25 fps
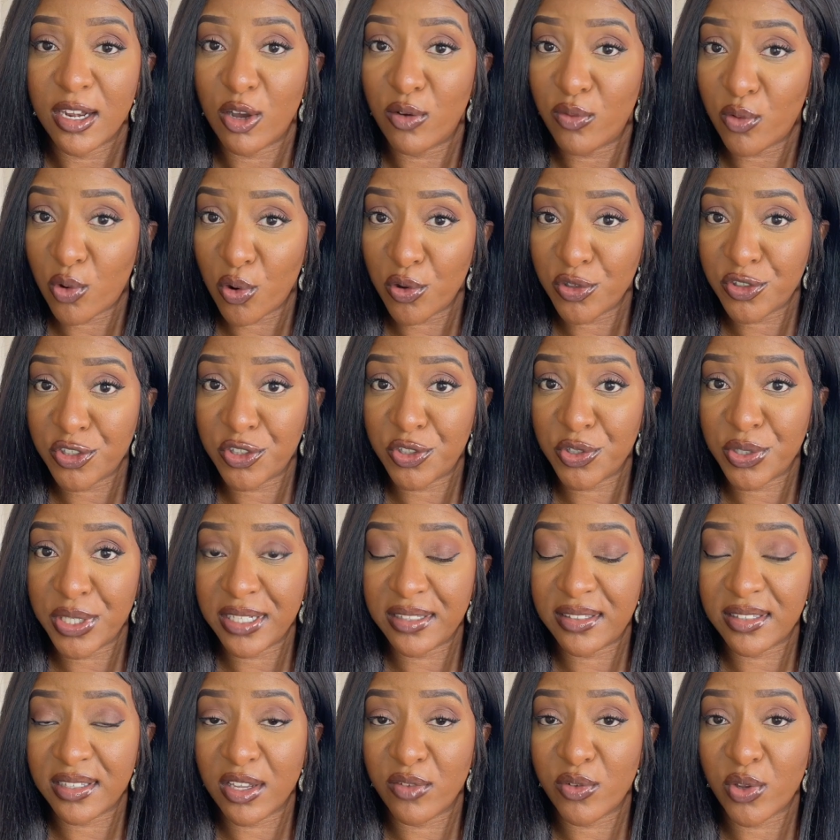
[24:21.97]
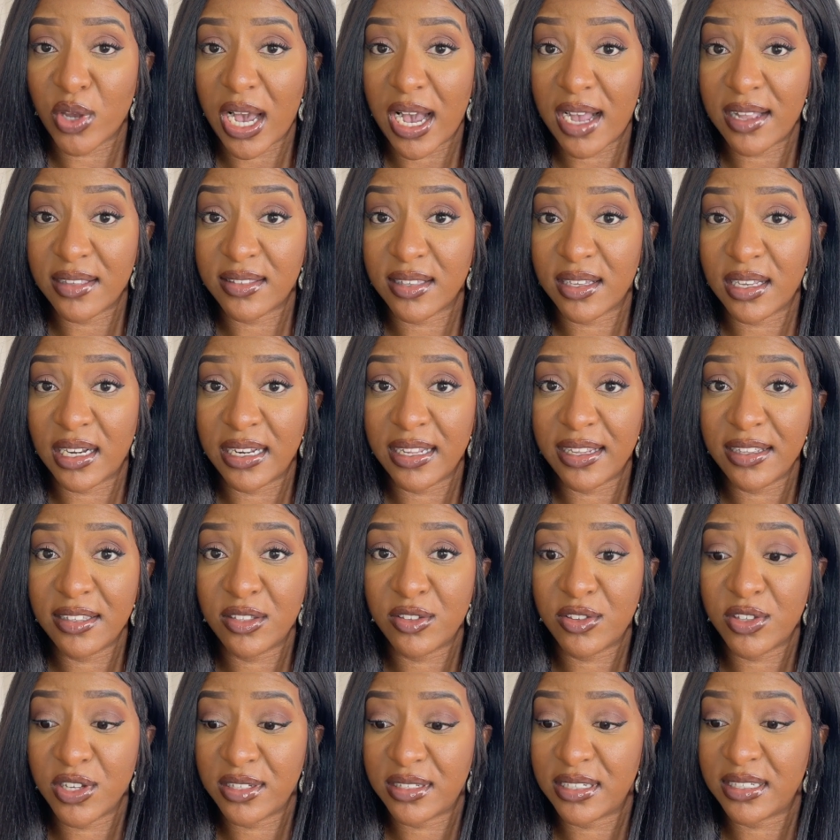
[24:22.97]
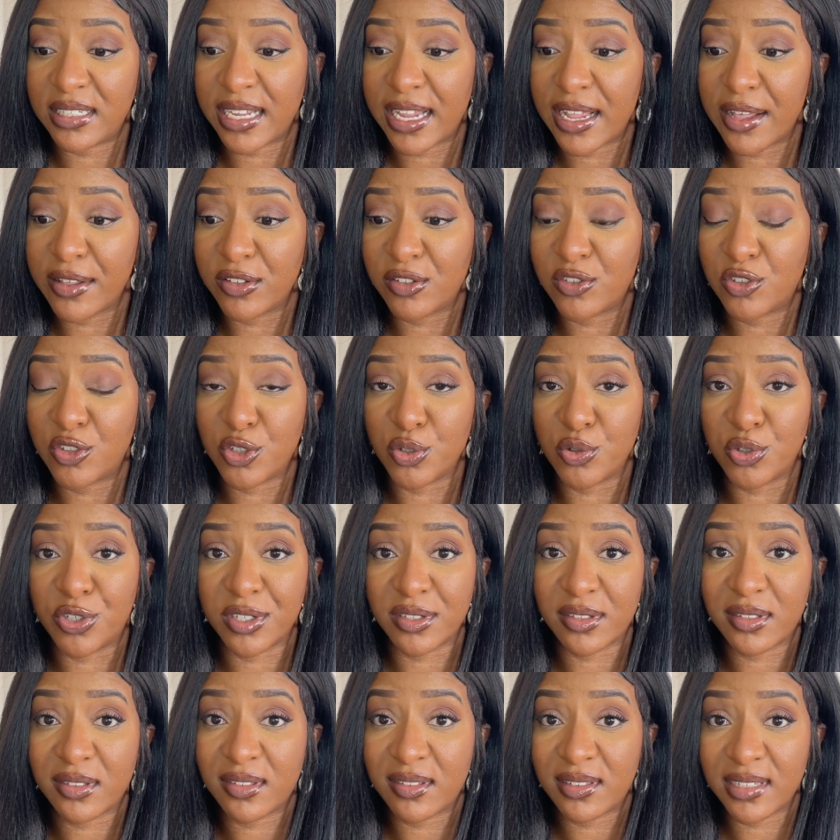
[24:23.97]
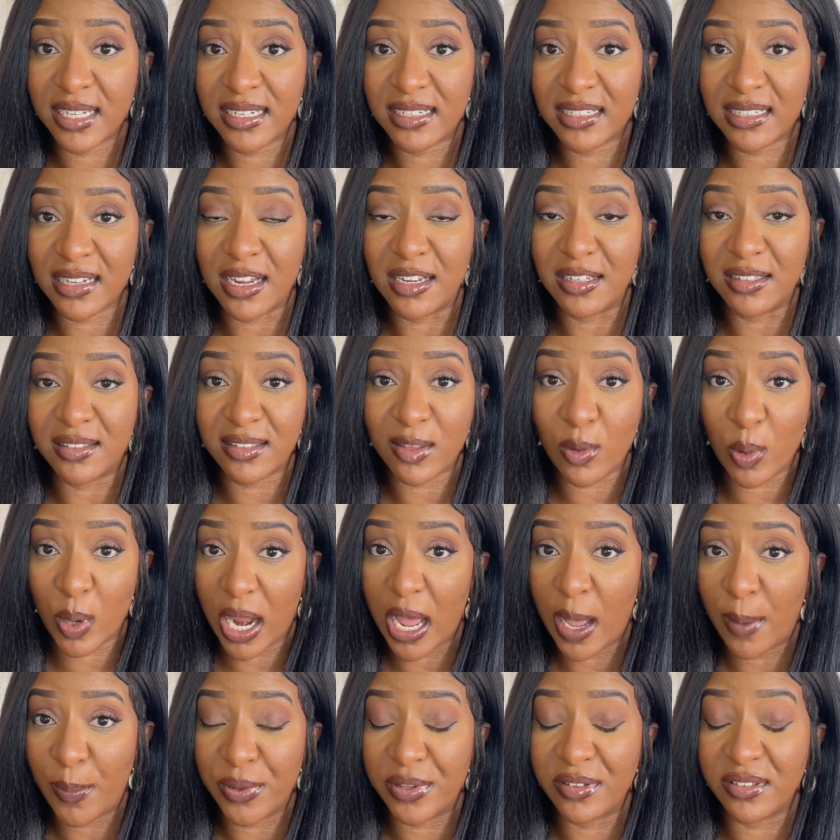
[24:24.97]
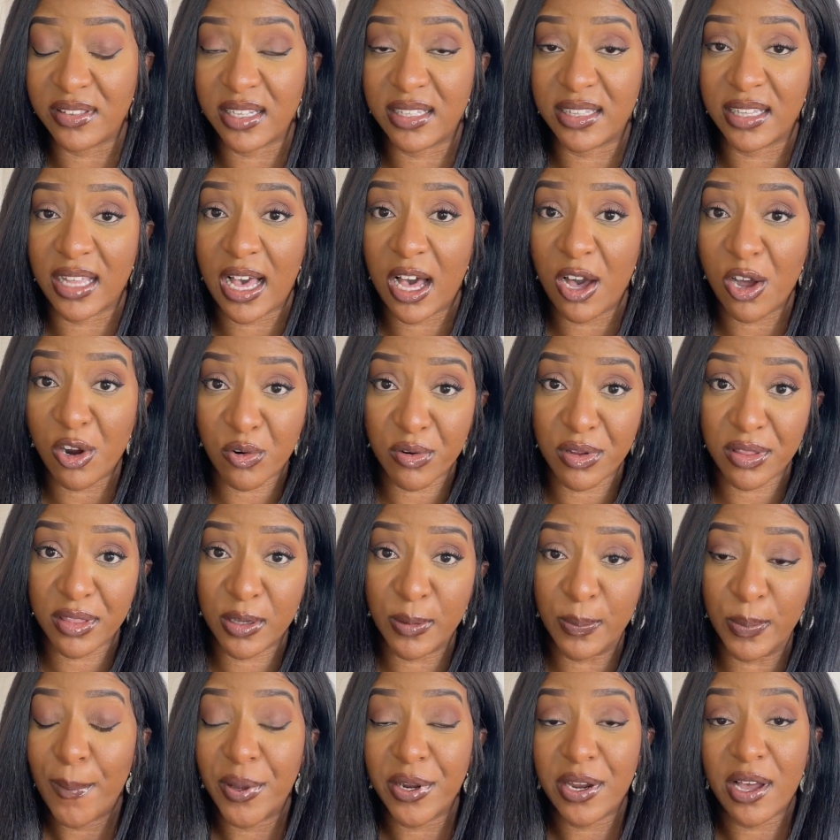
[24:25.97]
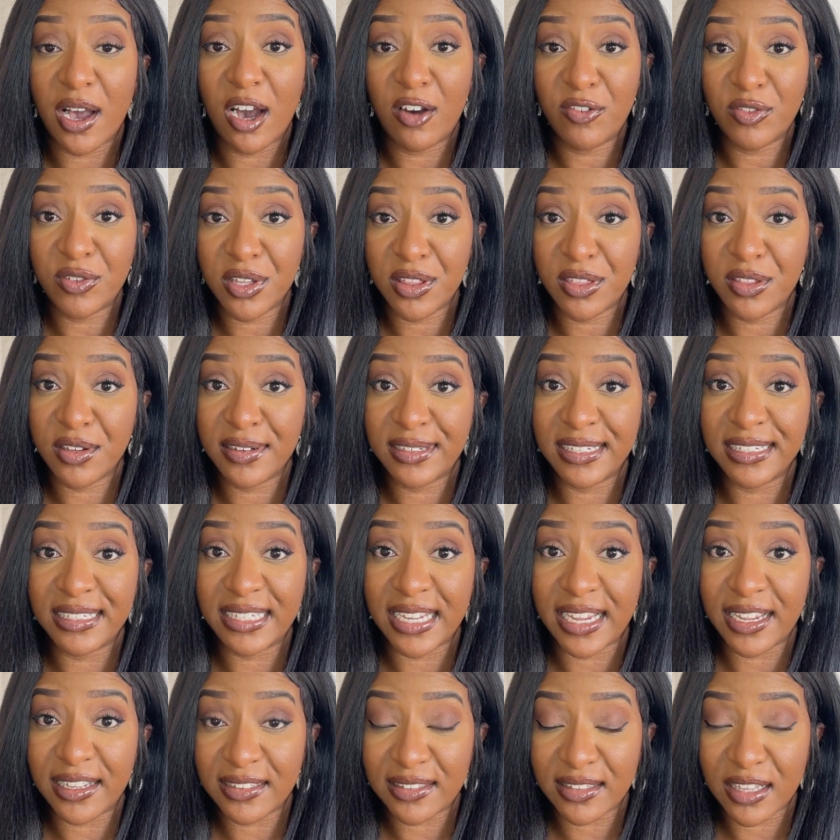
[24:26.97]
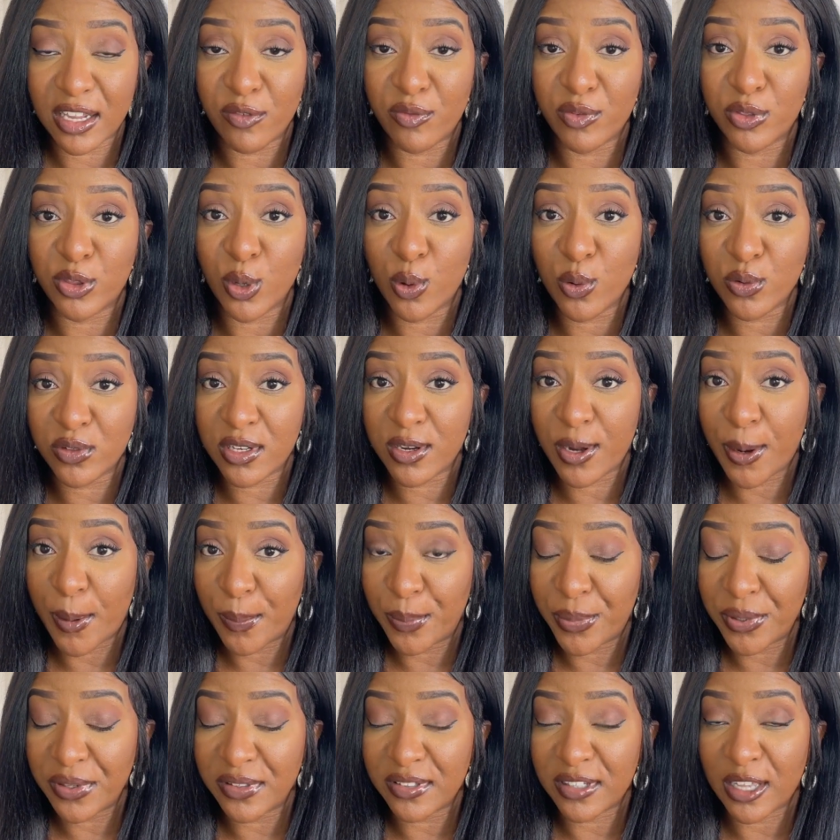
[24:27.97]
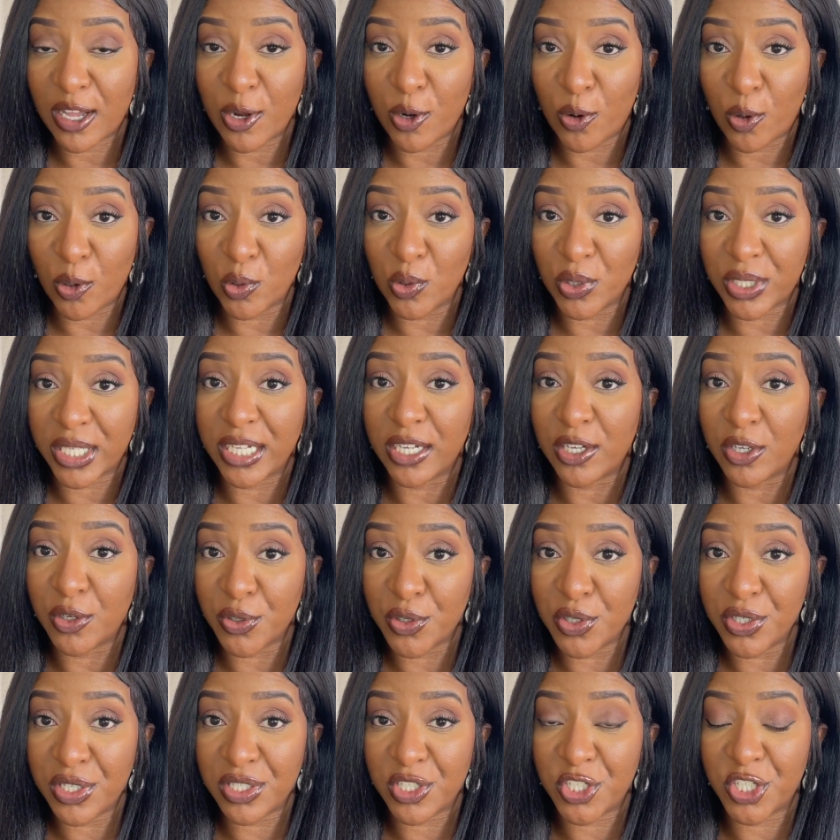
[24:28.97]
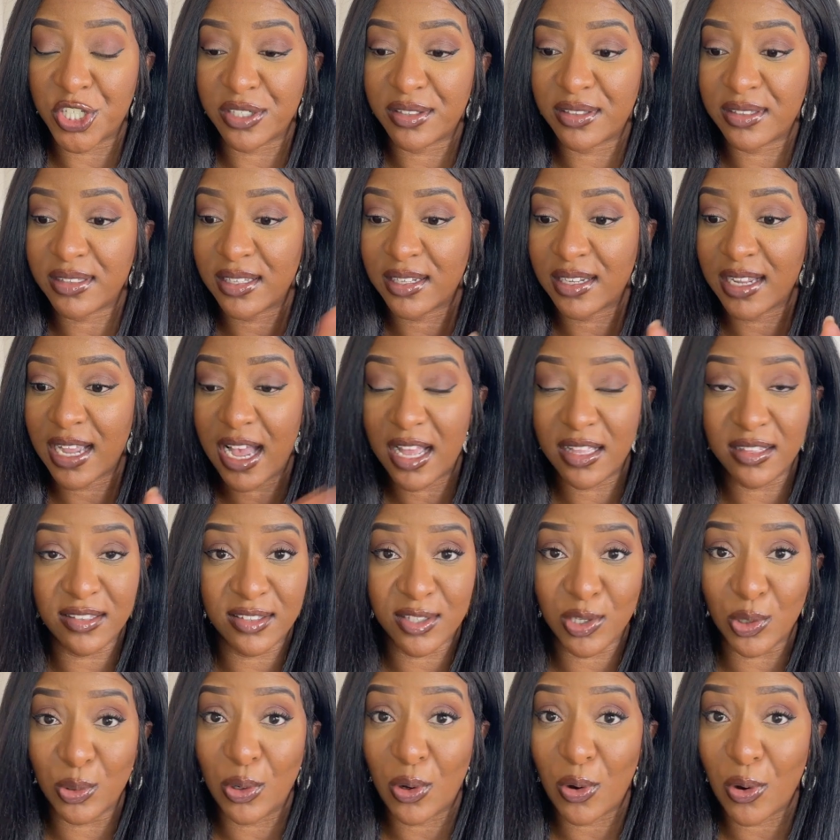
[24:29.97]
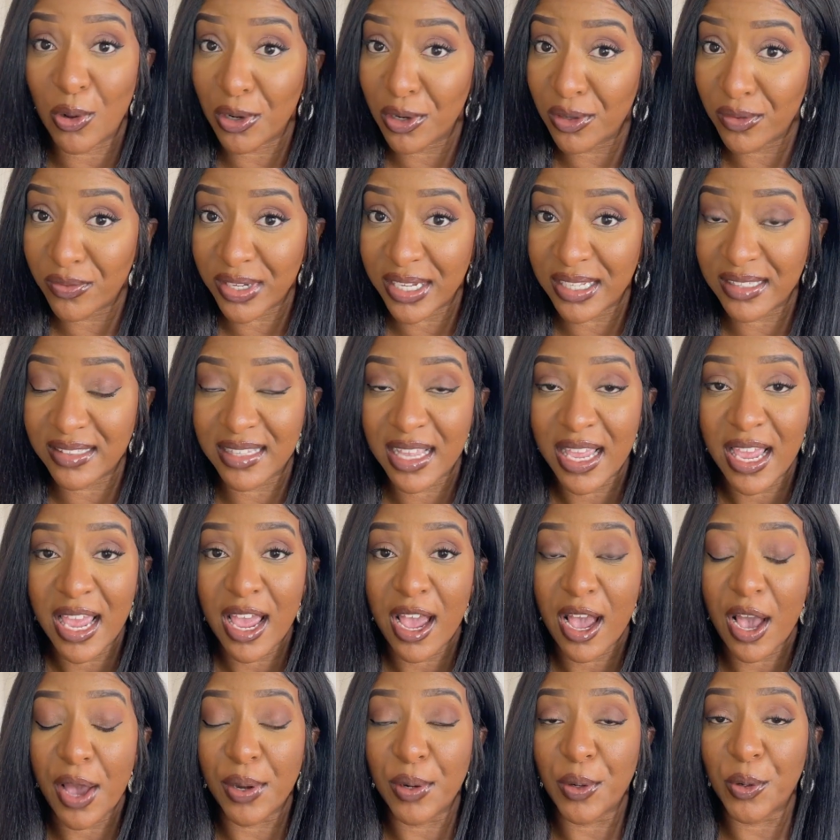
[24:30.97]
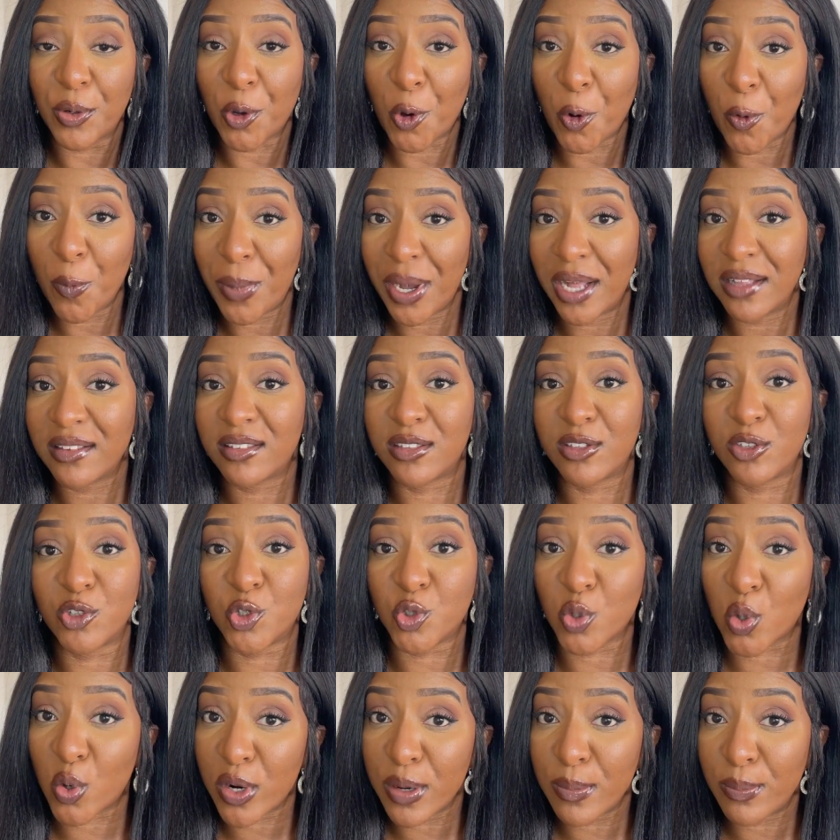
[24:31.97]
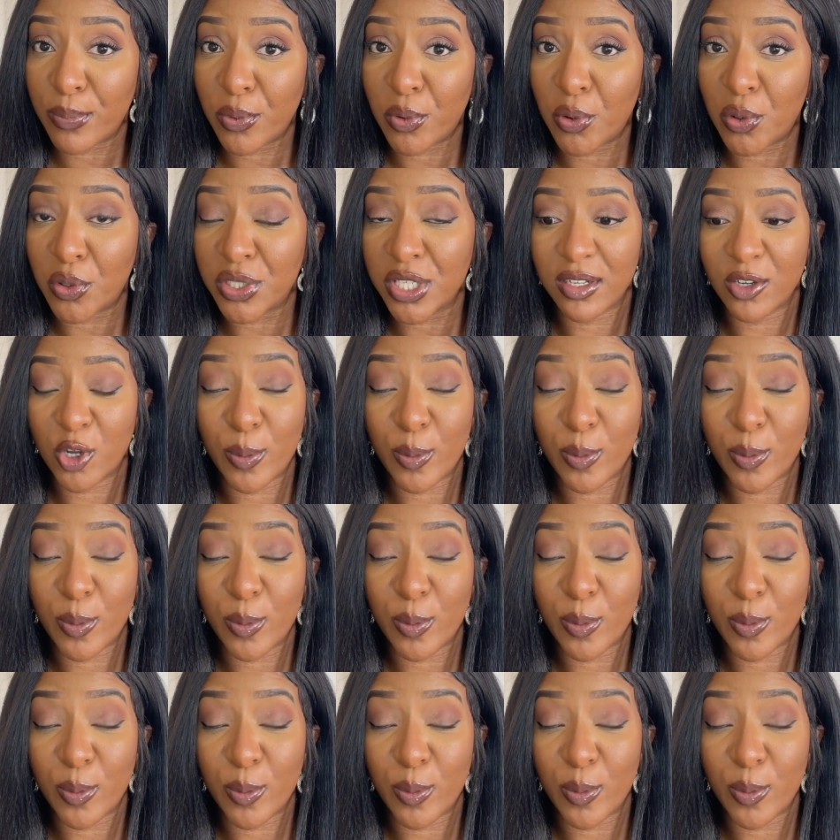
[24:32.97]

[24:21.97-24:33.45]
of course, you do need to give your ads at least 30 days to just sit and see what happens in the algorithm. But after 30 days, if those numbers are not looking good, just cancel all of it and go back to the drawing board.